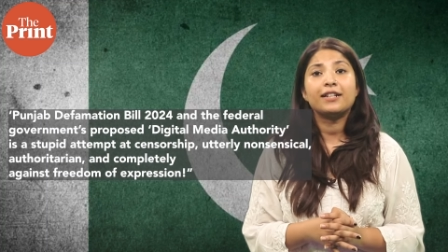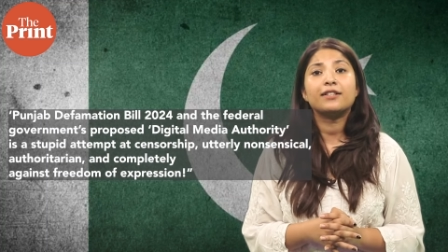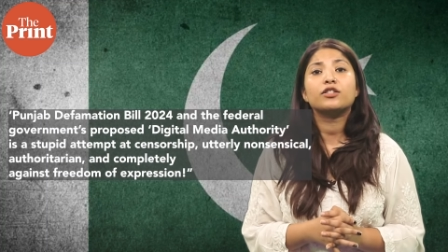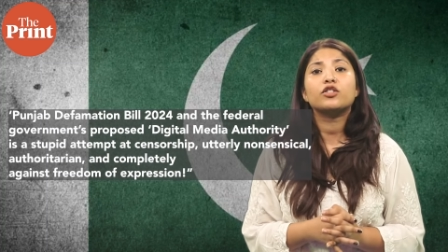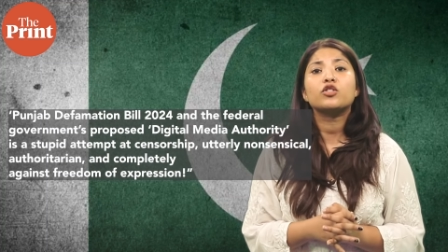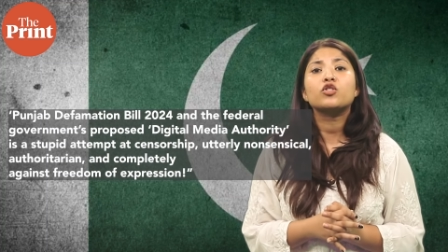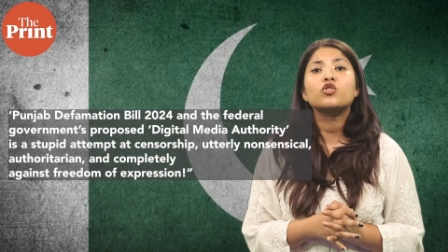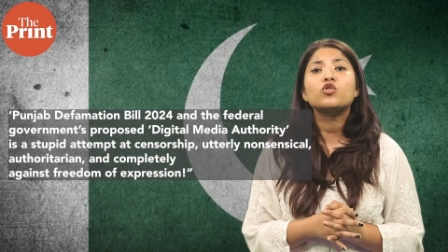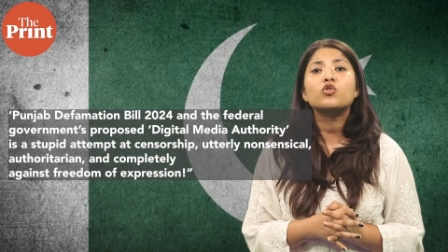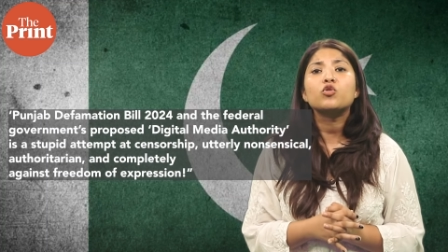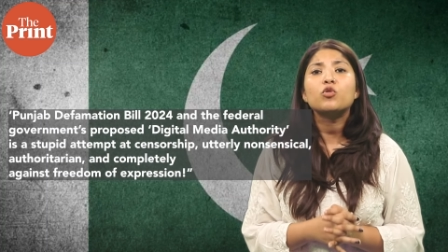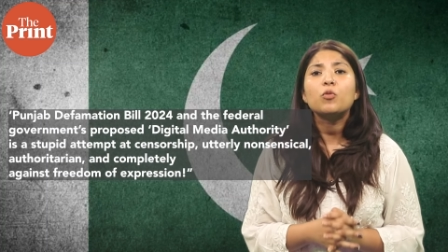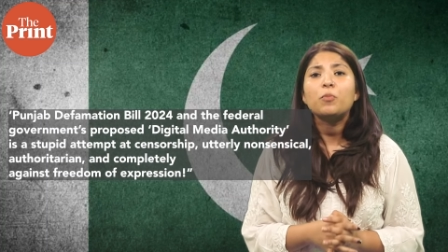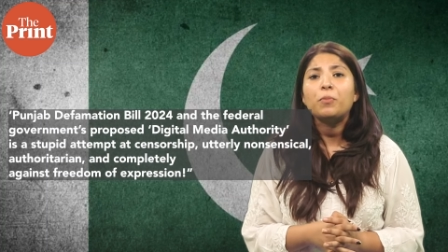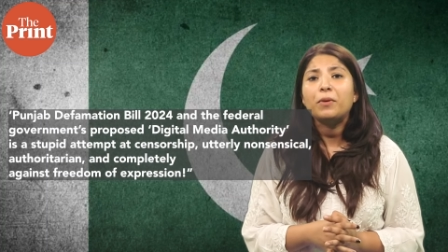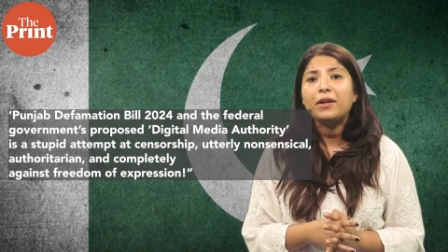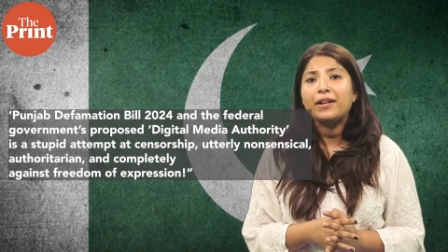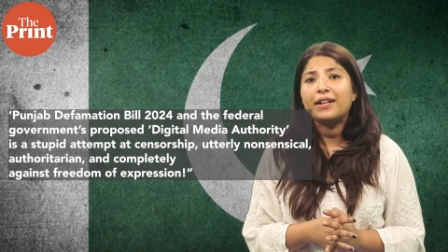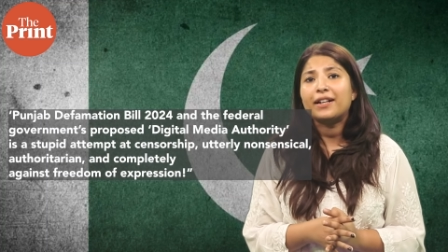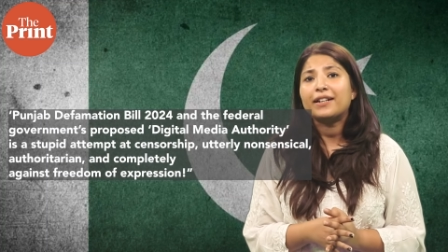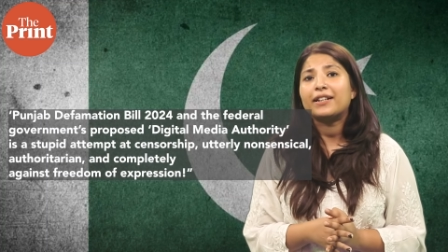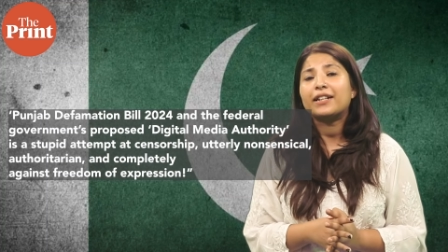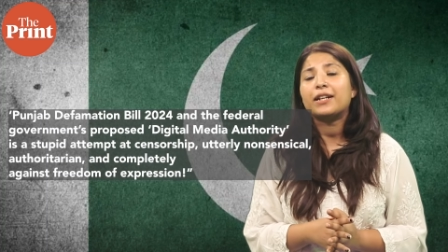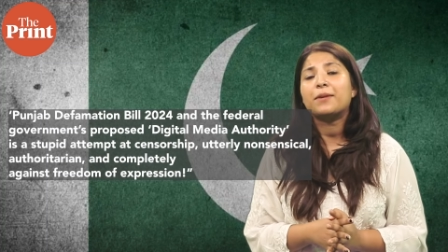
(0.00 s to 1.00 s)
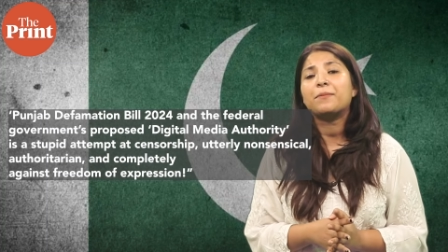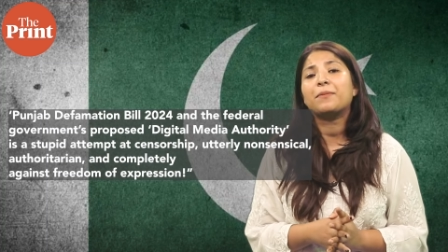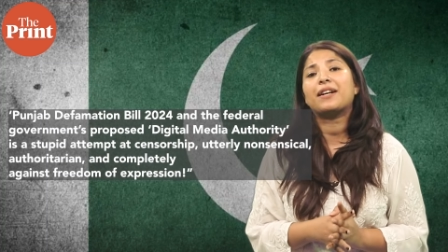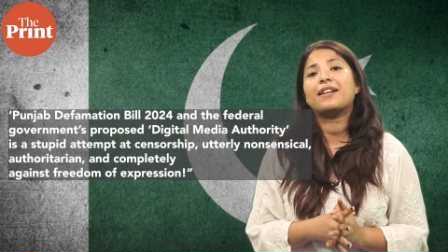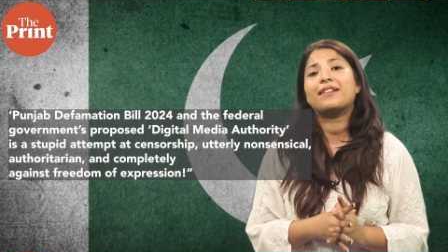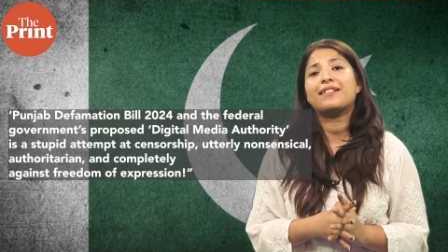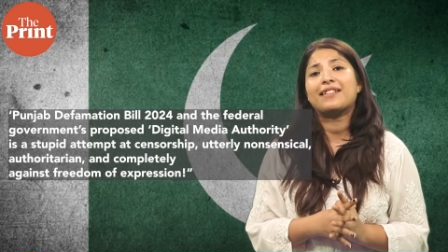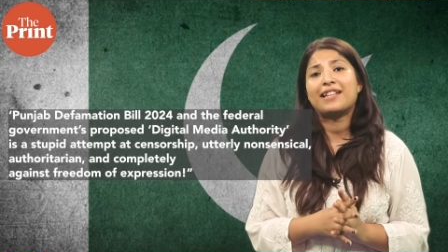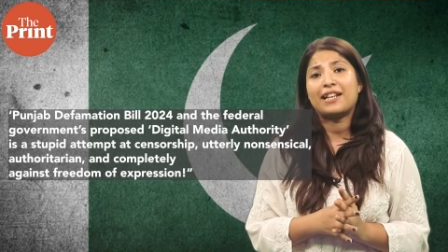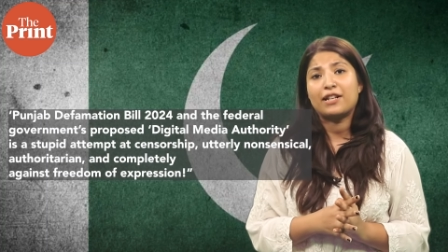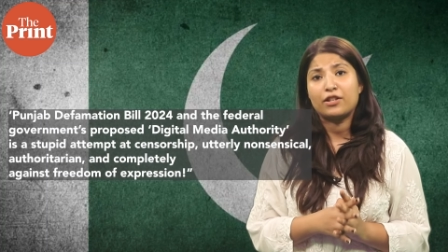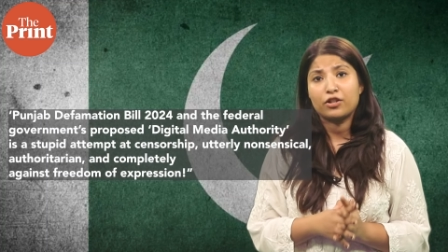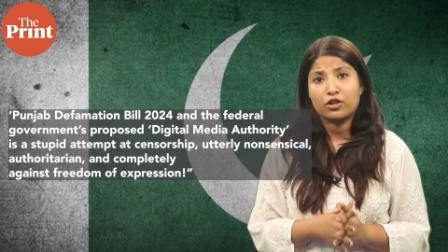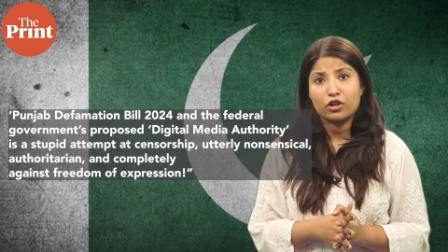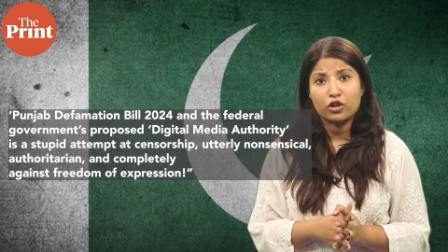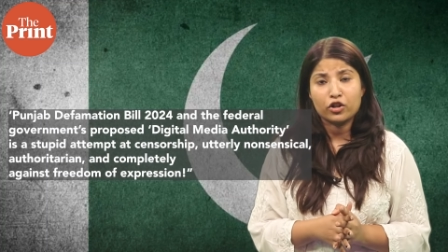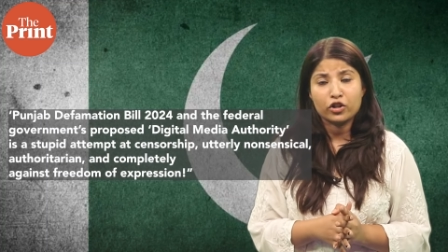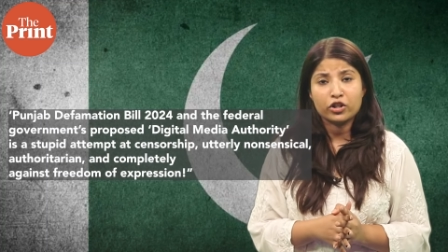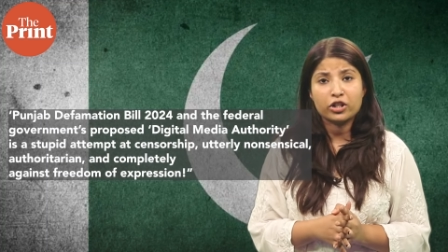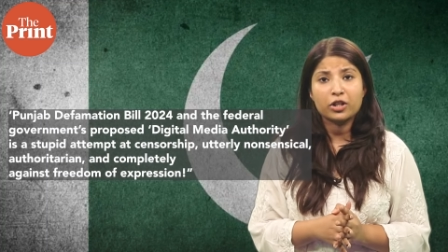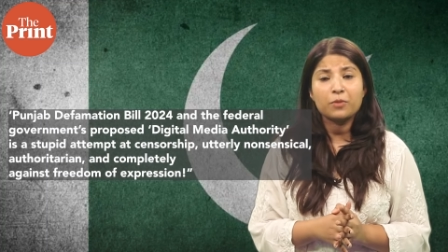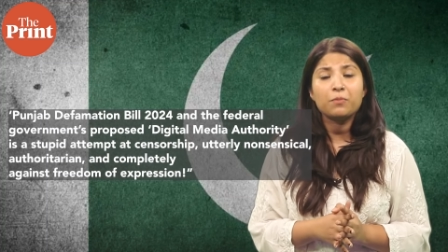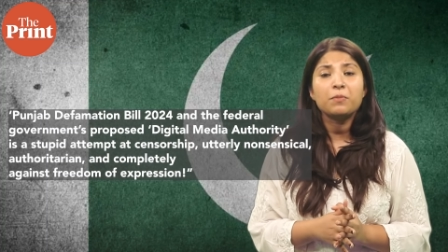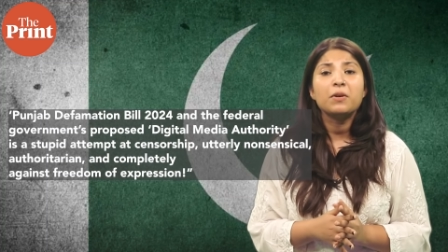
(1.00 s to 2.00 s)
is a stupid attempt at
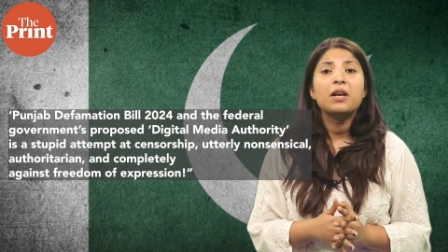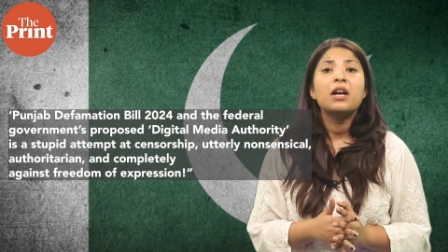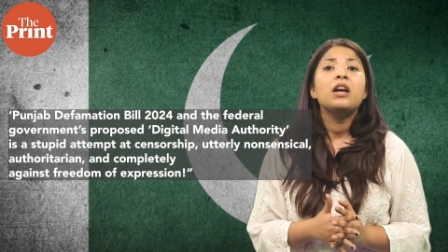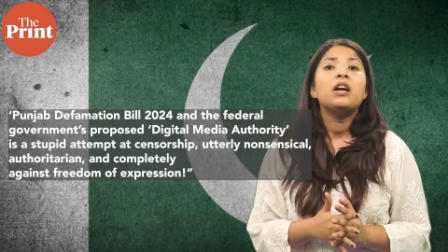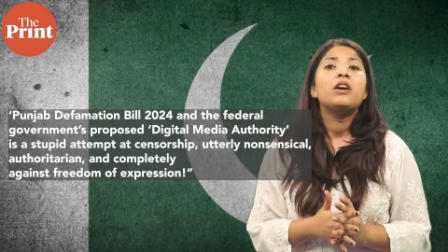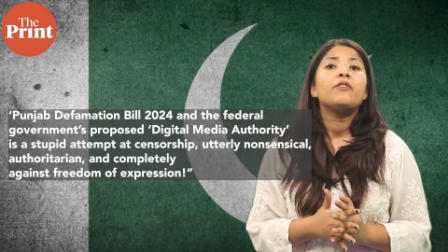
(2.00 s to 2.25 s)
censorship,